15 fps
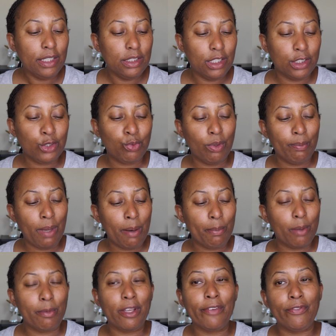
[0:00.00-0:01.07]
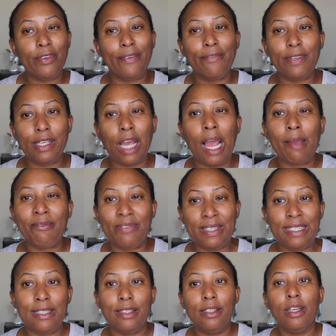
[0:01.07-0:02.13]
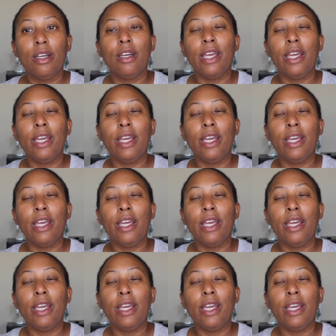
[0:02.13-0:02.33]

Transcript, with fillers: Just remember, if you are VIB